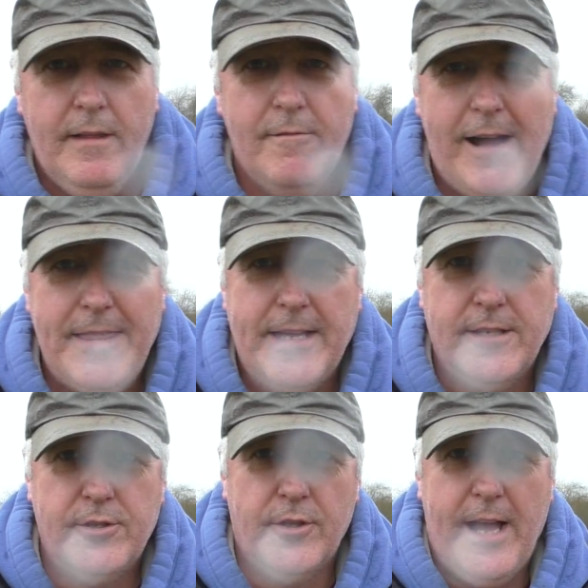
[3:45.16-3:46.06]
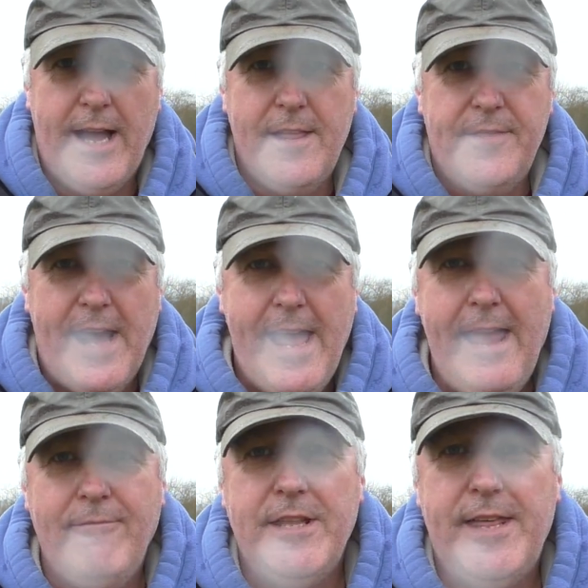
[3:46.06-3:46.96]
Right then, so that
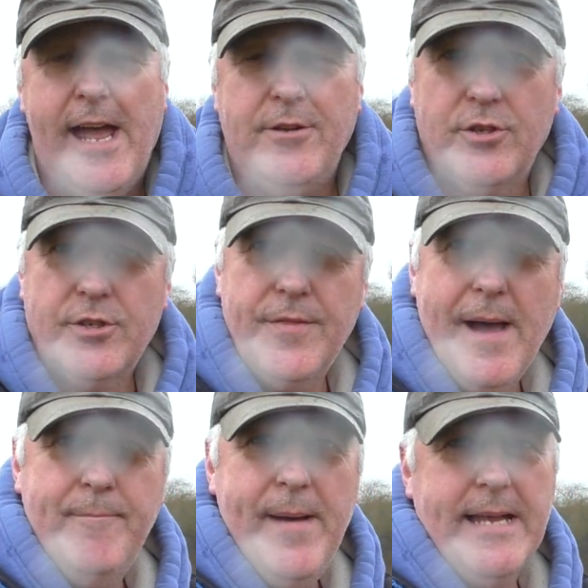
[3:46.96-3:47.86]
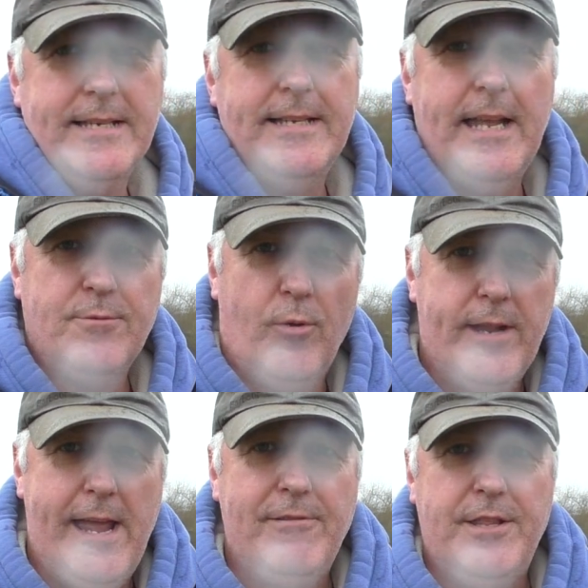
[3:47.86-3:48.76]
area there, just on that bend, is
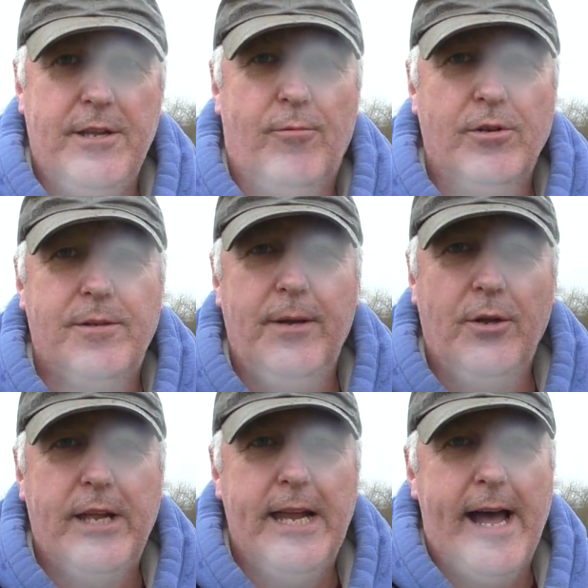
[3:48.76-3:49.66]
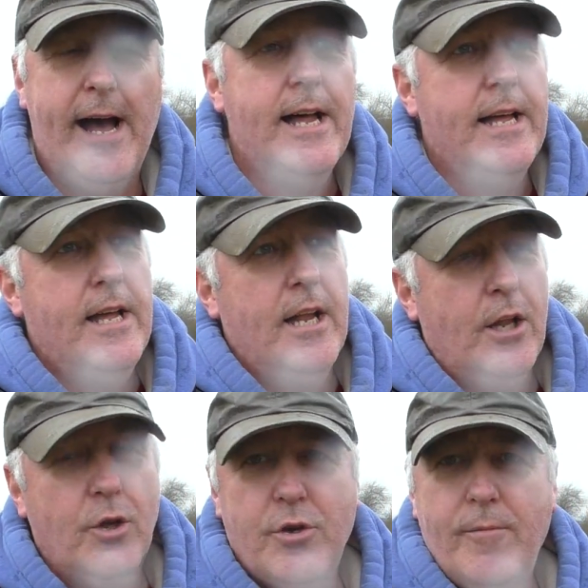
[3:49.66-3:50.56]
one area that you want to be looking at.
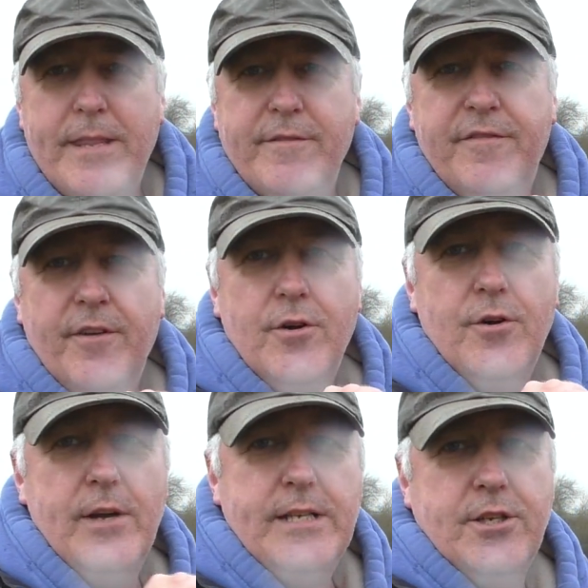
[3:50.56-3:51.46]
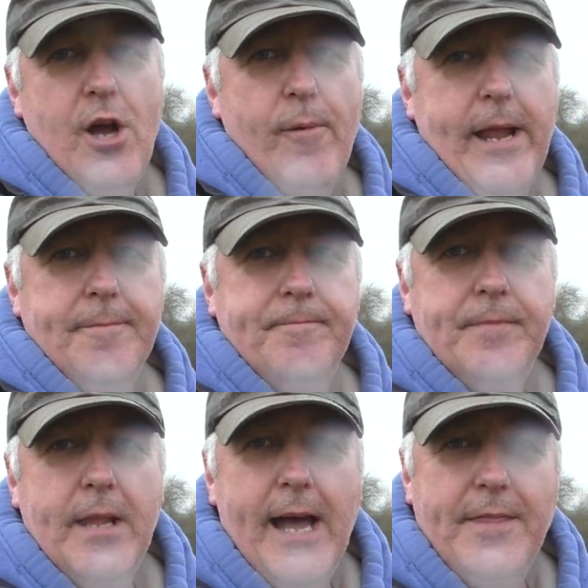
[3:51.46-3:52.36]
Look at where the flow is going,
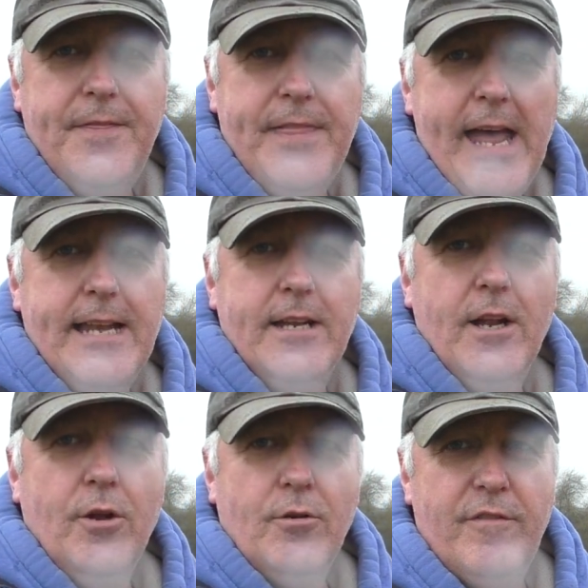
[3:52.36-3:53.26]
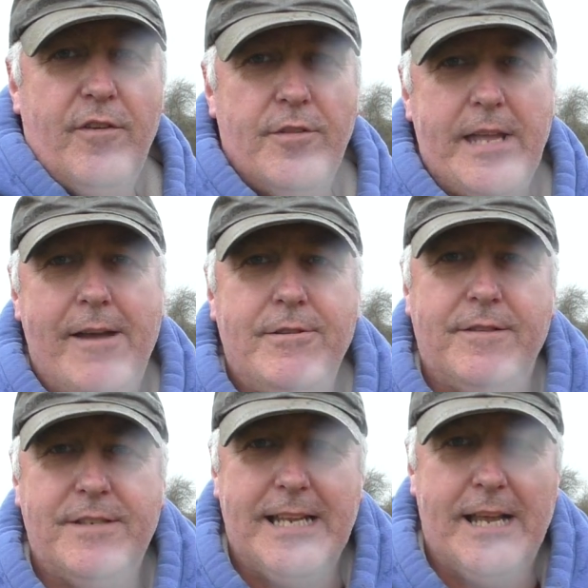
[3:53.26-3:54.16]
and then look for the
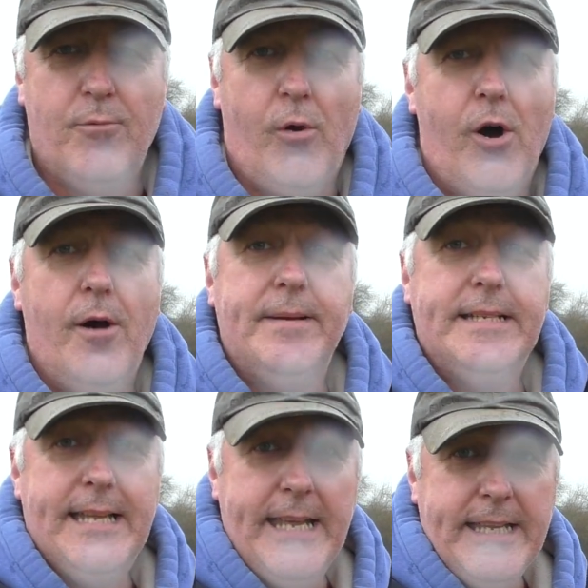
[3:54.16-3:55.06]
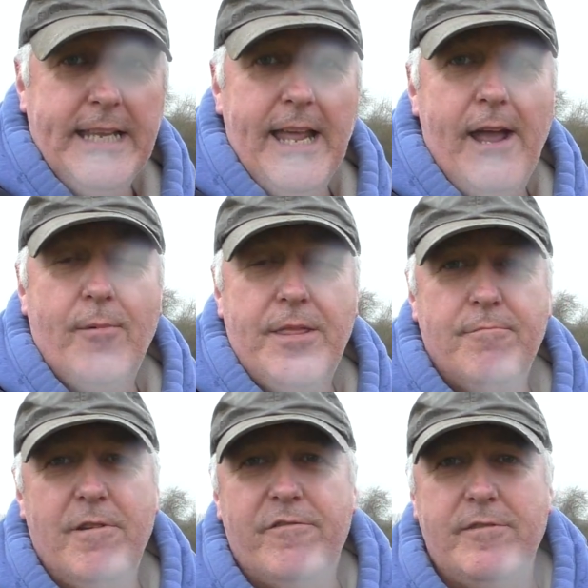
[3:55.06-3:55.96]
areas of slack water, particularly when
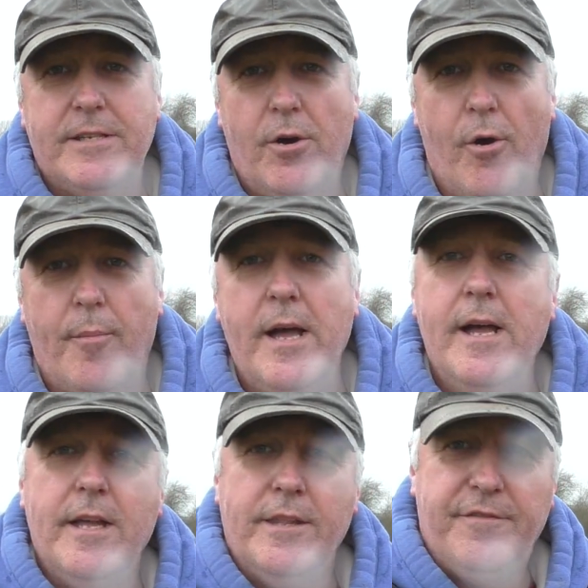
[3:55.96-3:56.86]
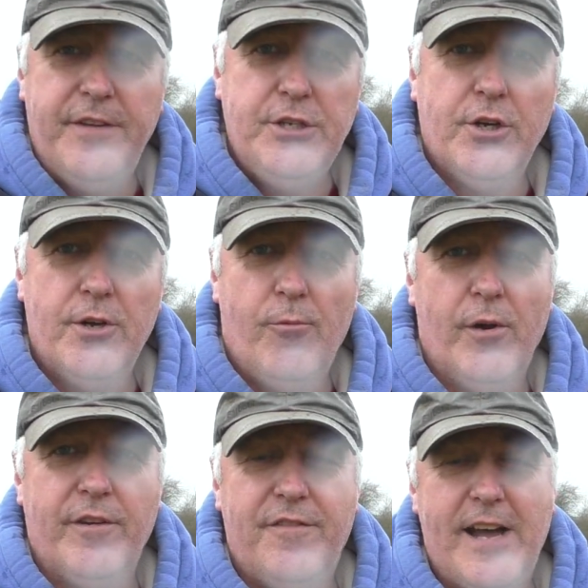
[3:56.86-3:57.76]
the river is up. The fish are going to
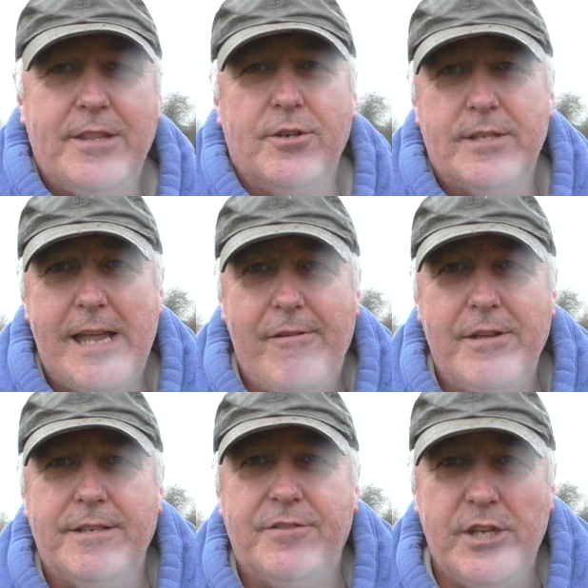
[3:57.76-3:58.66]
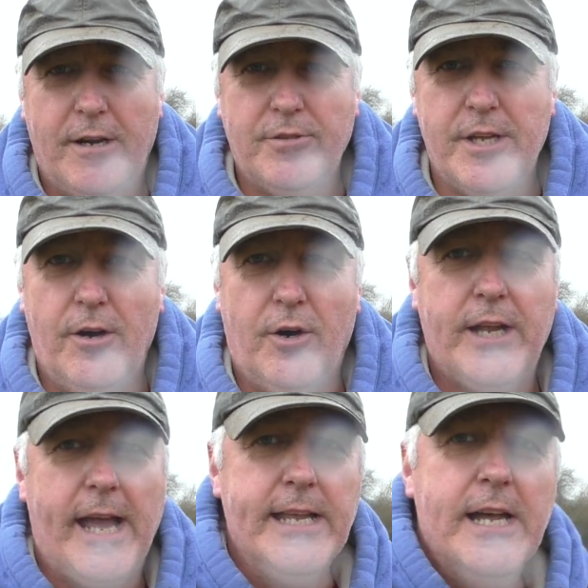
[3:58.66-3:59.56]
want to find those areas of shelter.
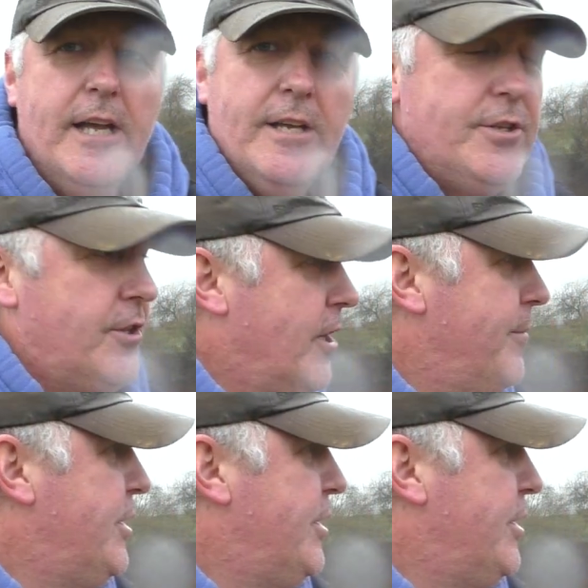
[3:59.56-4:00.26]
Okay, so they're going to be